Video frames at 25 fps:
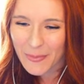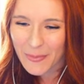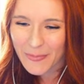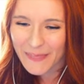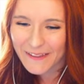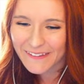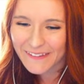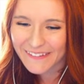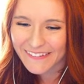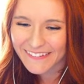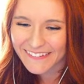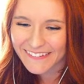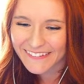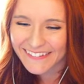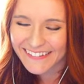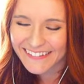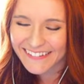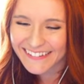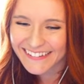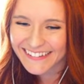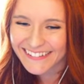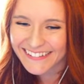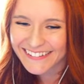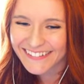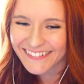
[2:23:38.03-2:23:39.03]
the,
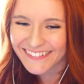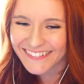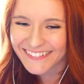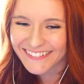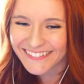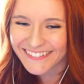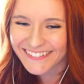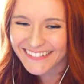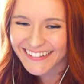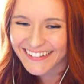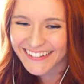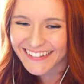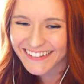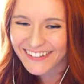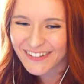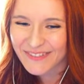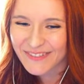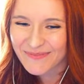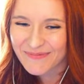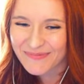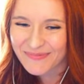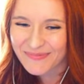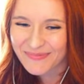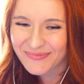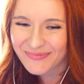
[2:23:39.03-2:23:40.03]
you know,
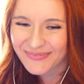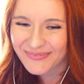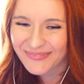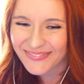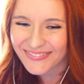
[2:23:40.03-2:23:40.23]
um,